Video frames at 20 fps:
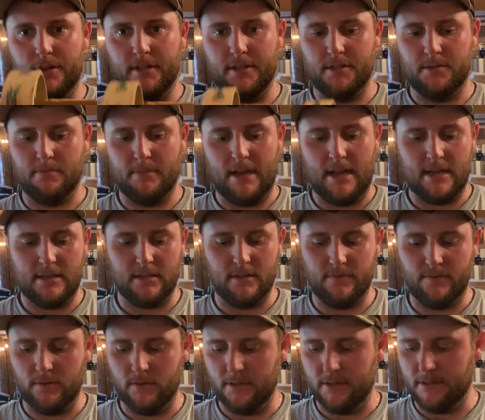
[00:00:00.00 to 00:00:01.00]
get this basket
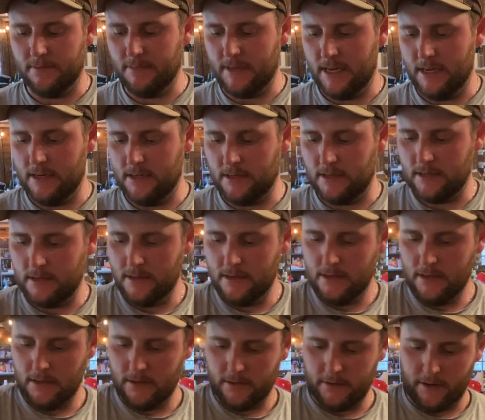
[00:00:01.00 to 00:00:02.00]
full of tomatoes,
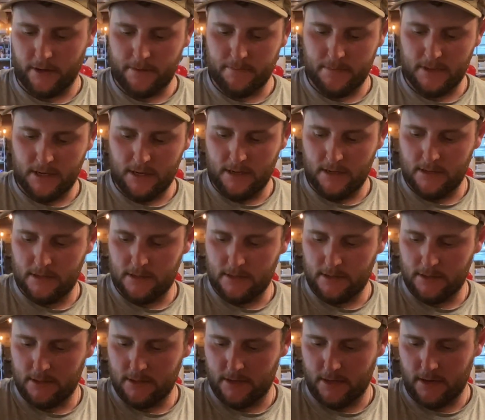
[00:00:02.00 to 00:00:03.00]
green
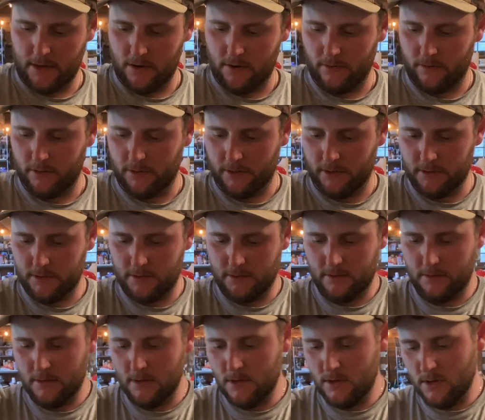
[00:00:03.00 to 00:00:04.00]
beans, and okra,
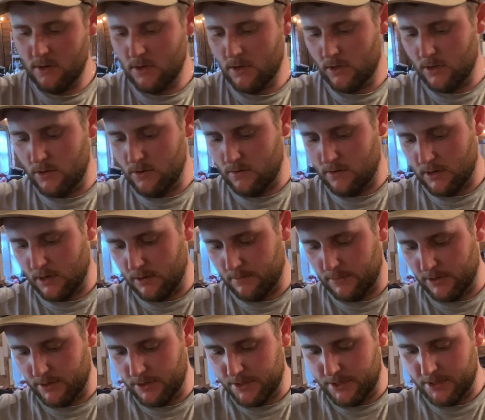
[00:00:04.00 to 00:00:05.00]

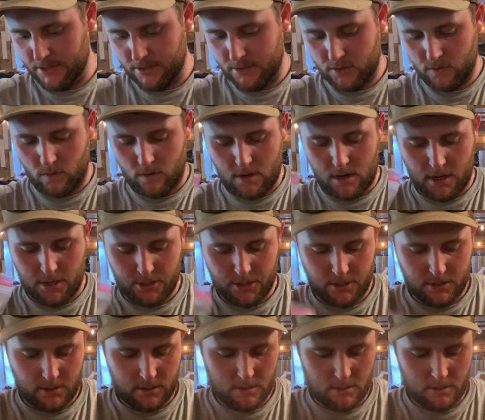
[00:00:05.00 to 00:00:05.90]
cucumbers, and squash.